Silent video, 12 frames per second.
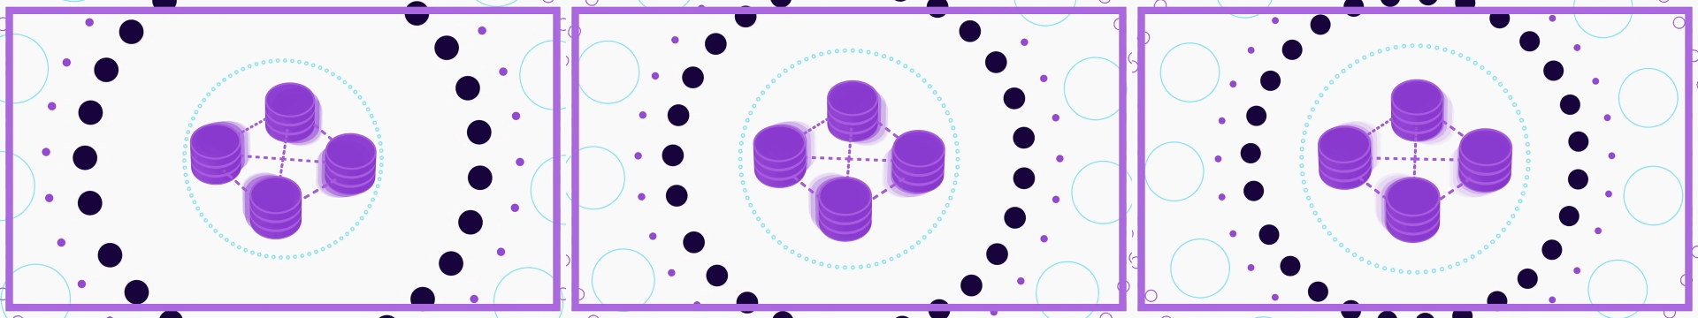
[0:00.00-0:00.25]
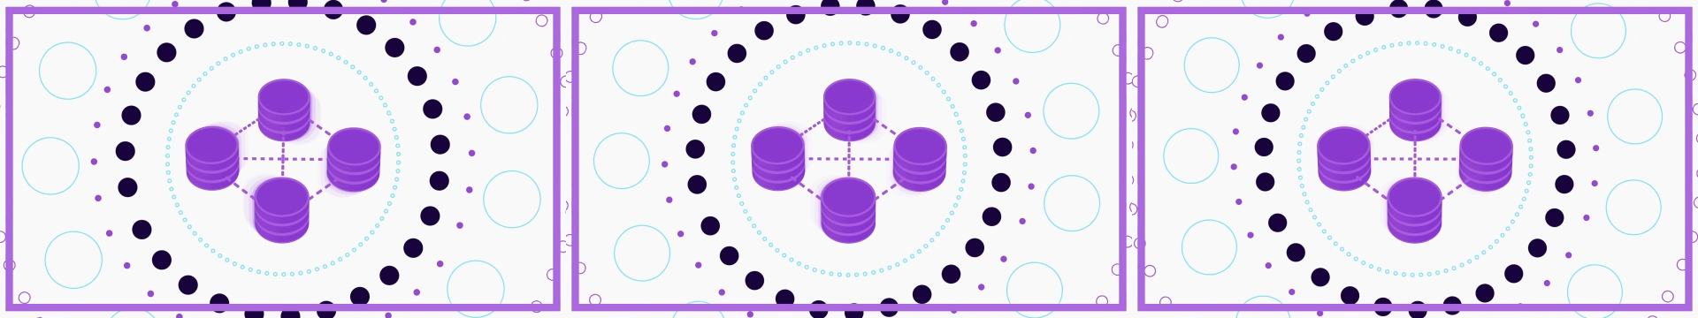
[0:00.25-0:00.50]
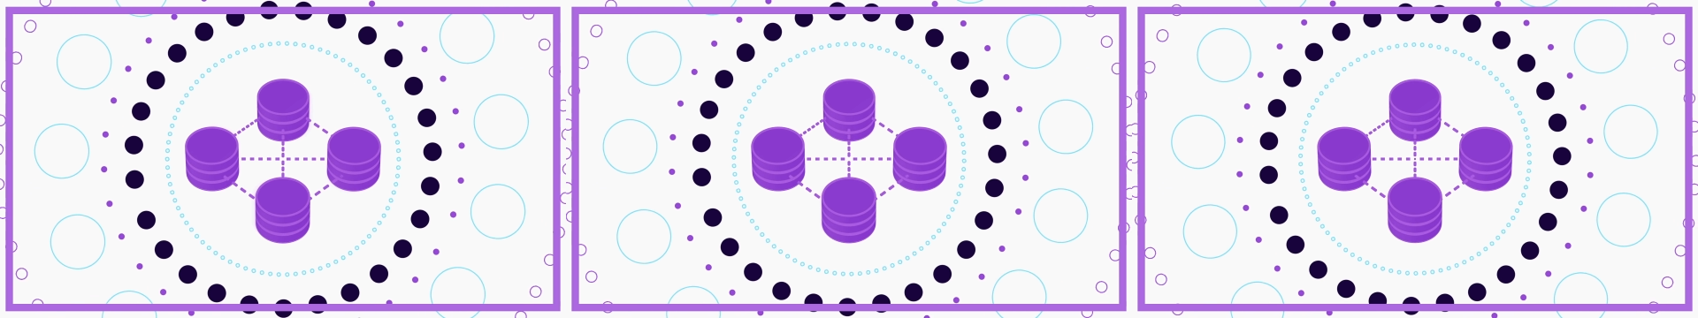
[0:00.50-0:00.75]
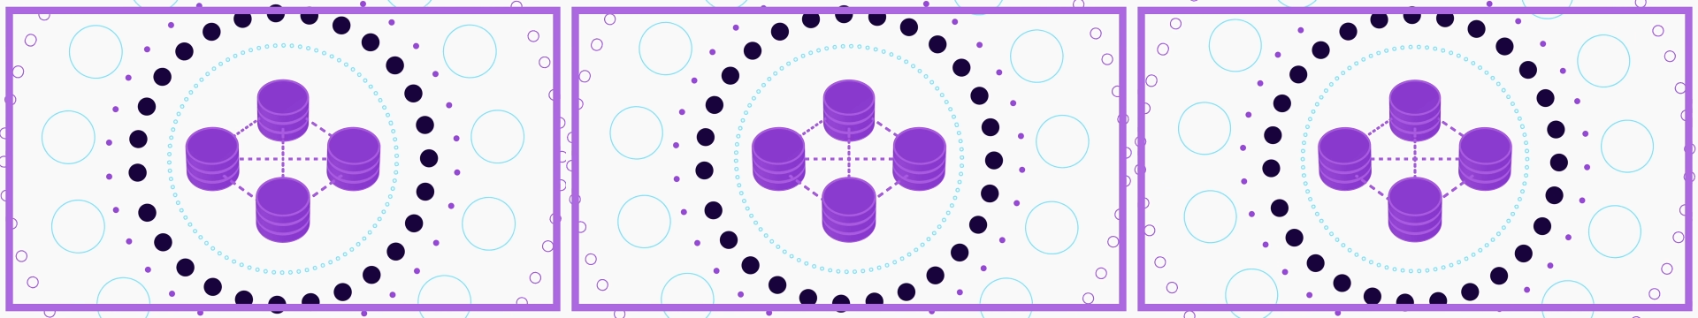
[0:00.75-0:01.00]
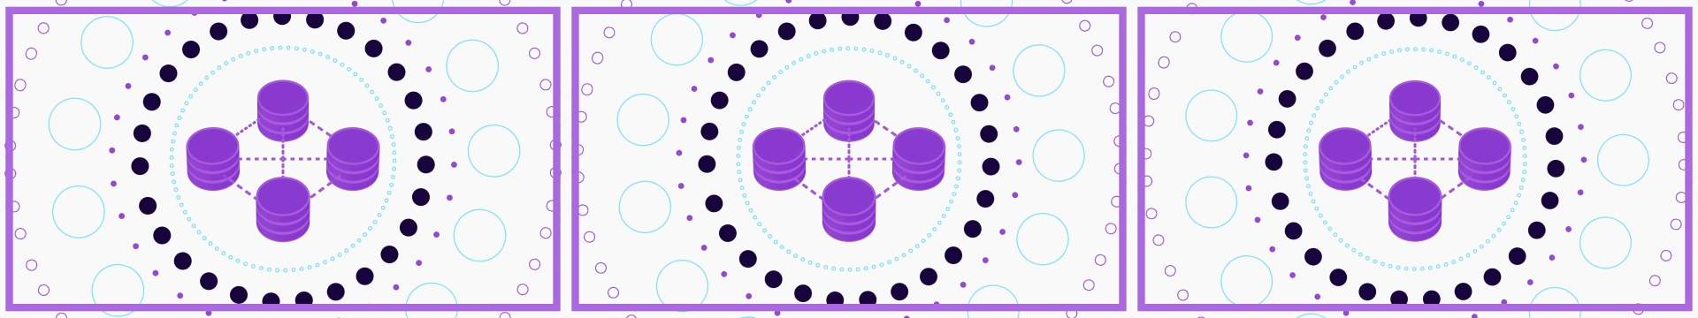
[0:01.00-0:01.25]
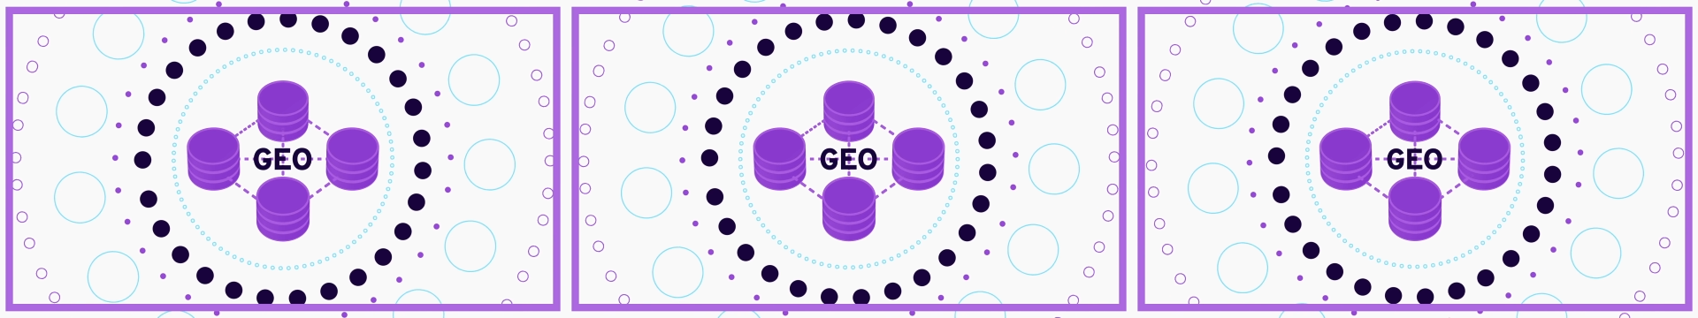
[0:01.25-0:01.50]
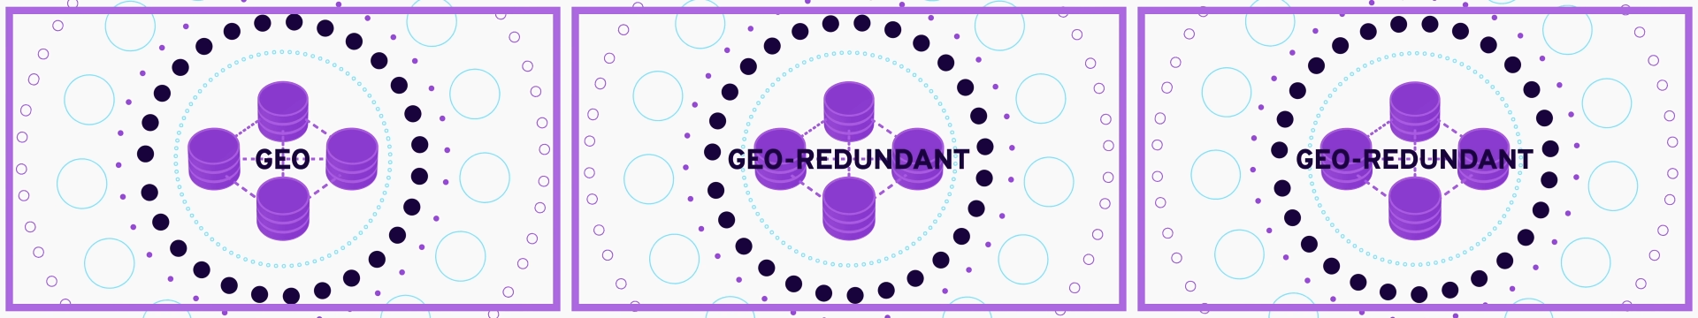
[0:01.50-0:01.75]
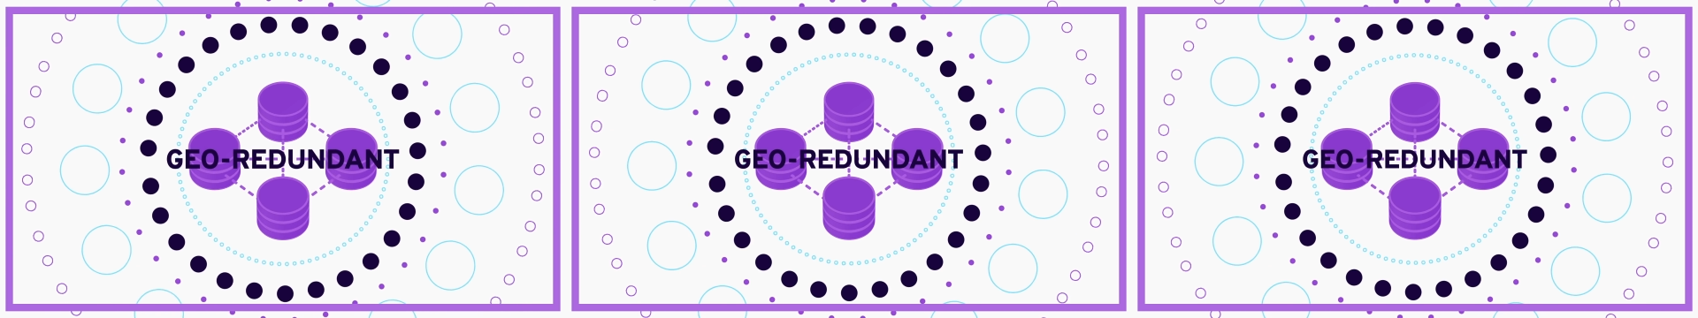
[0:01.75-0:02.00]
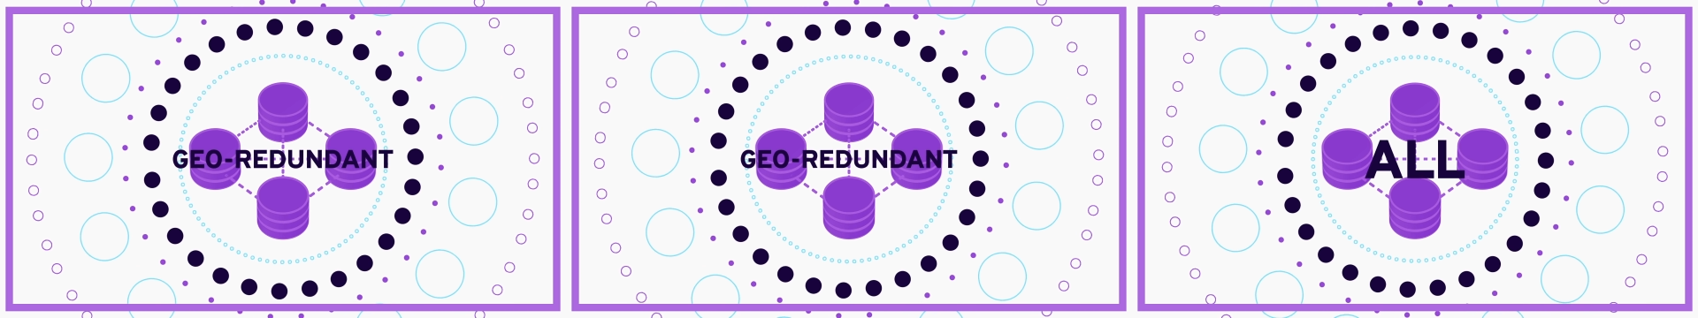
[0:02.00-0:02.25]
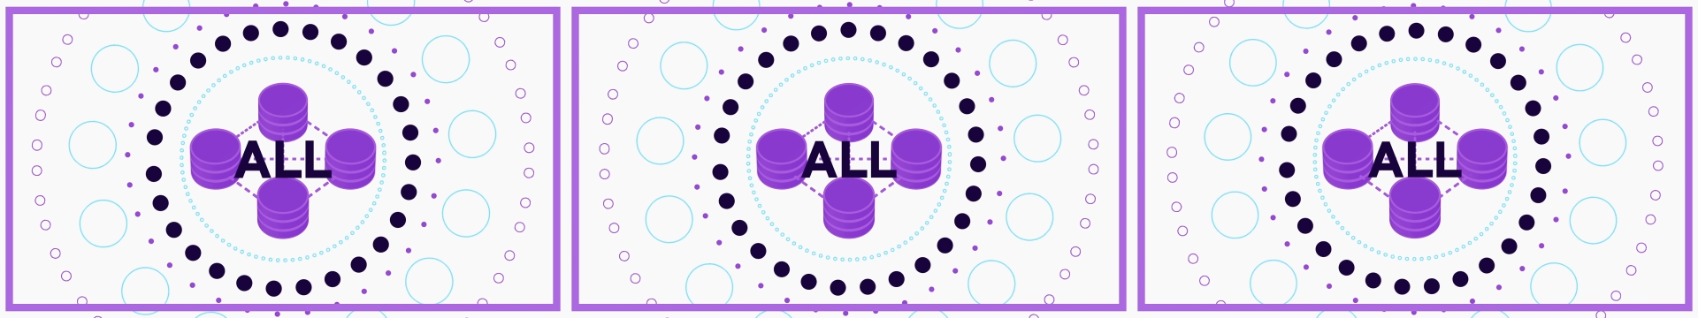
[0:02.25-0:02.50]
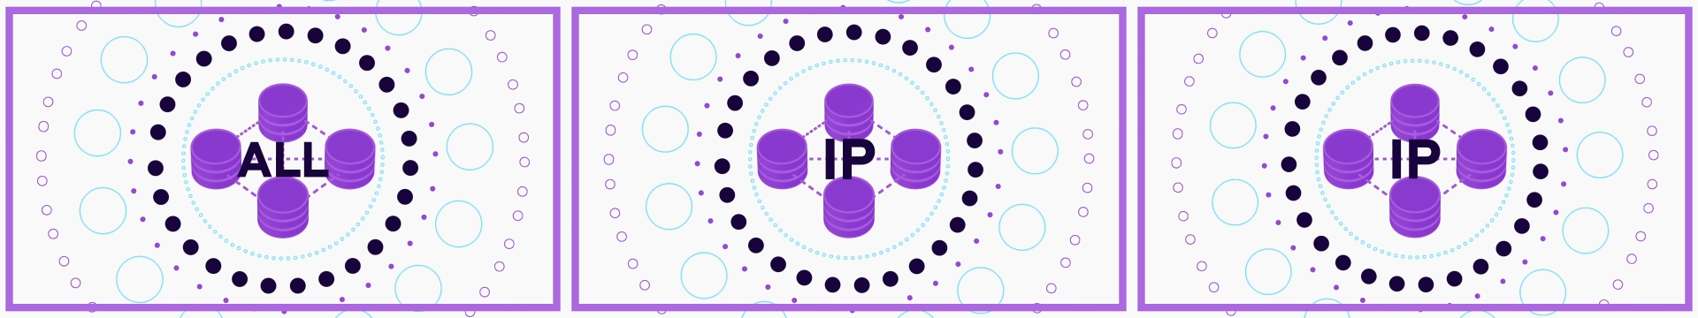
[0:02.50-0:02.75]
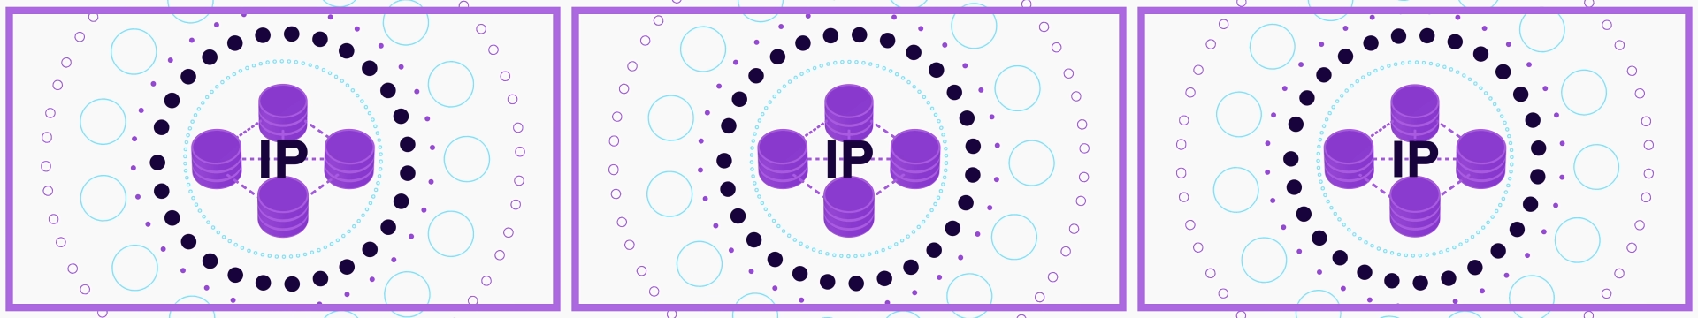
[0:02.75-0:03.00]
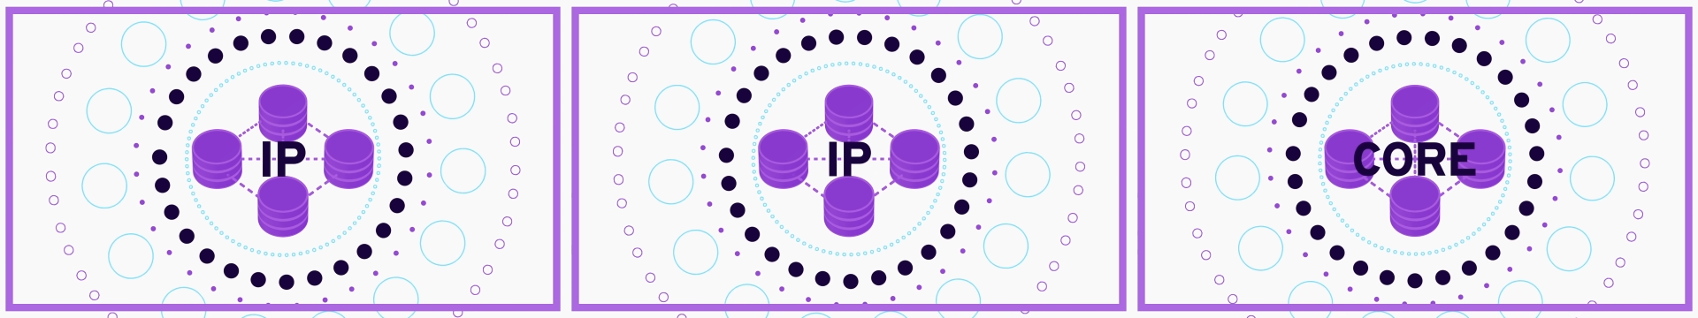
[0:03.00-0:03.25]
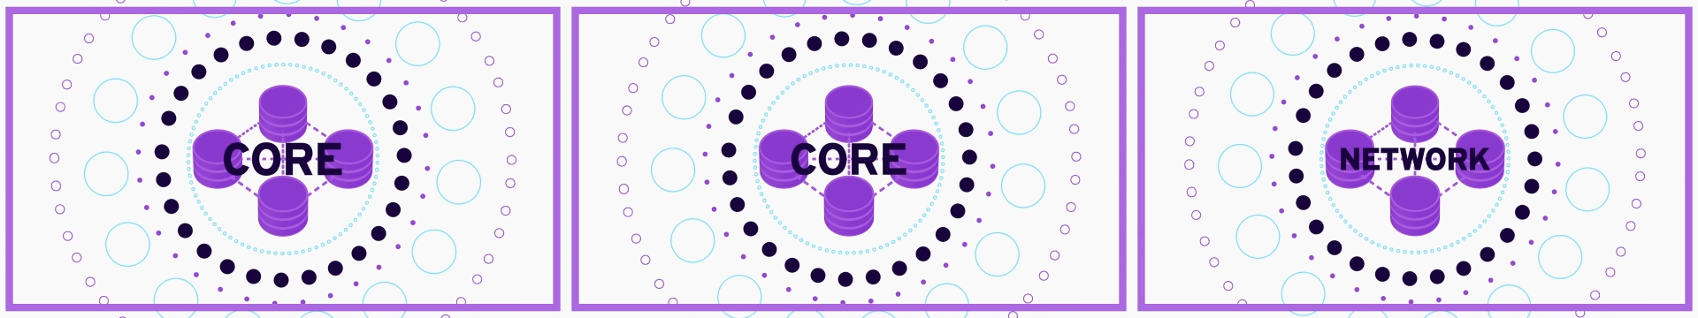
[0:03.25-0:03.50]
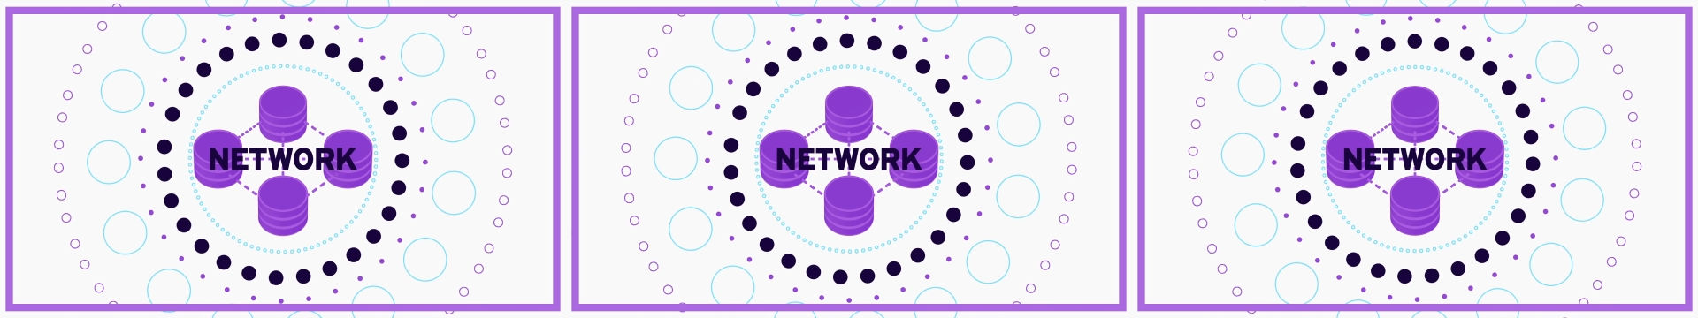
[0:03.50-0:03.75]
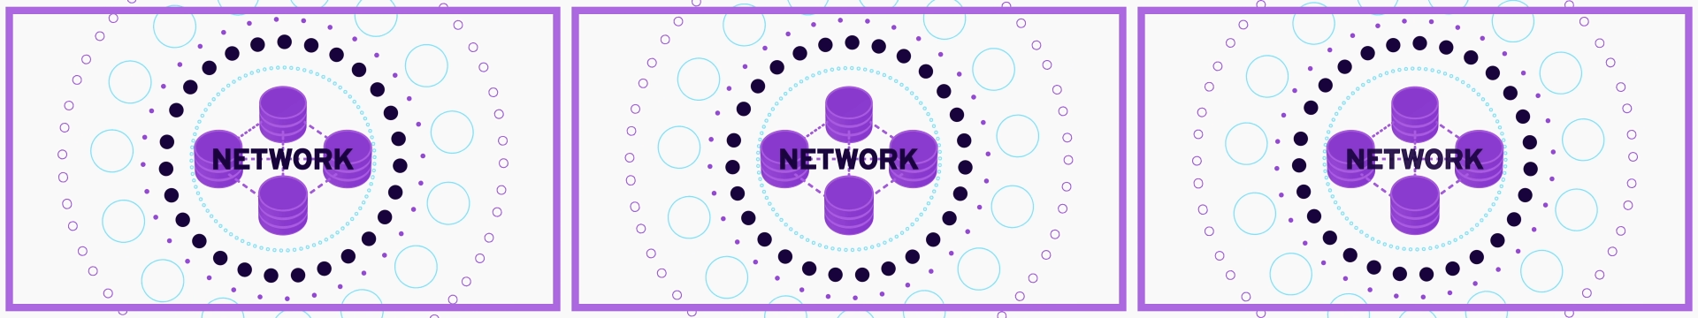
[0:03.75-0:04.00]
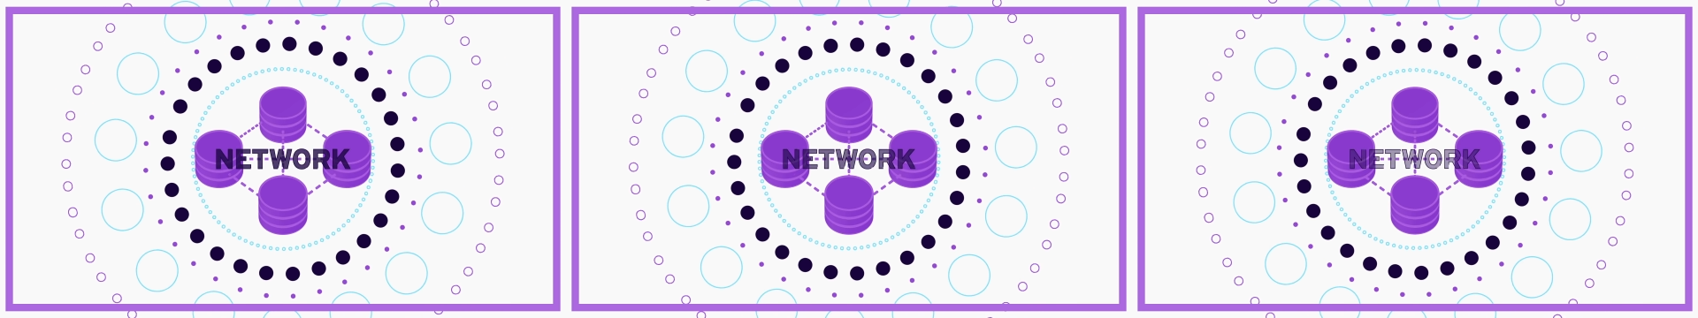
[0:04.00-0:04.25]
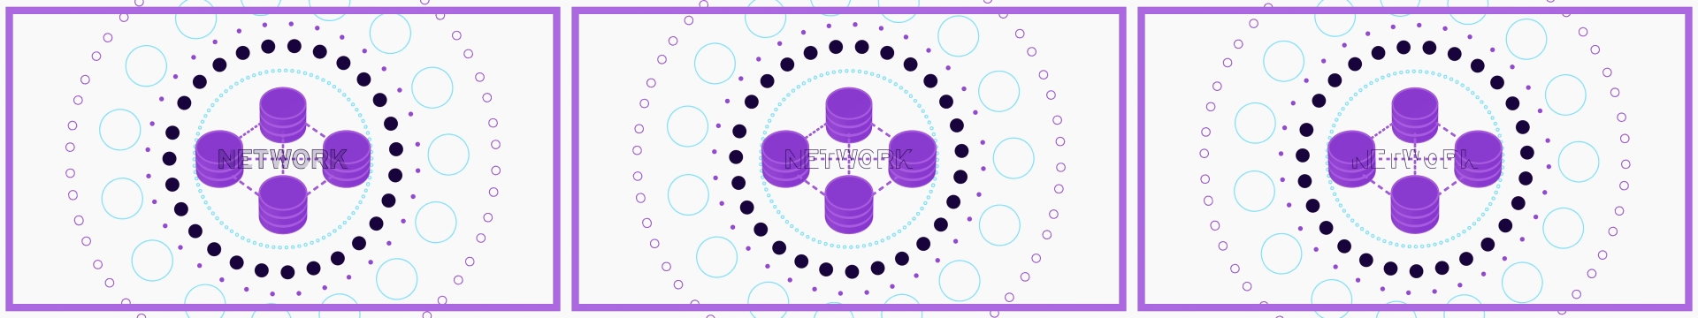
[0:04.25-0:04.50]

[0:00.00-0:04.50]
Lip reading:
(no speaker visible)